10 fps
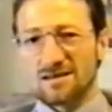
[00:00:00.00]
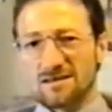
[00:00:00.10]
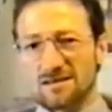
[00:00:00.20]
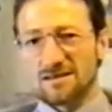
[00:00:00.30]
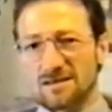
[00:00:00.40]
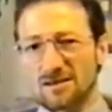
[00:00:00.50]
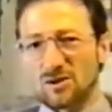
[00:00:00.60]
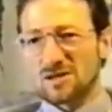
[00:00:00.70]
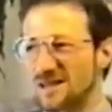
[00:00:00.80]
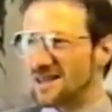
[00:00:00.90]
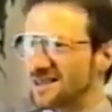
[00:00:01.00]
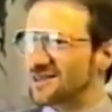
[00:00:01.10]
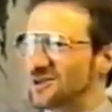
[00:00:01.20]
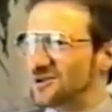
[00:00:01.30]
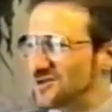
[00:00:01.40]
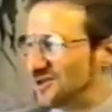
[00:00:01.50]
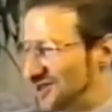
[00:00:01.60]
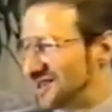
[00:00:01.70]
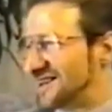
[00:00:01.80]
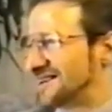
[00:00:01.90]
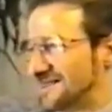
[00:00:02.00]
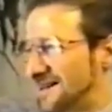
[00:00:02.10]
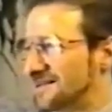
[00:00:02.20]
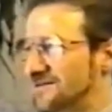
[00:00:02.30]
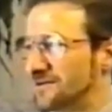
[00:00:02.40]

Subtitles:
And it looks like it goes further like that.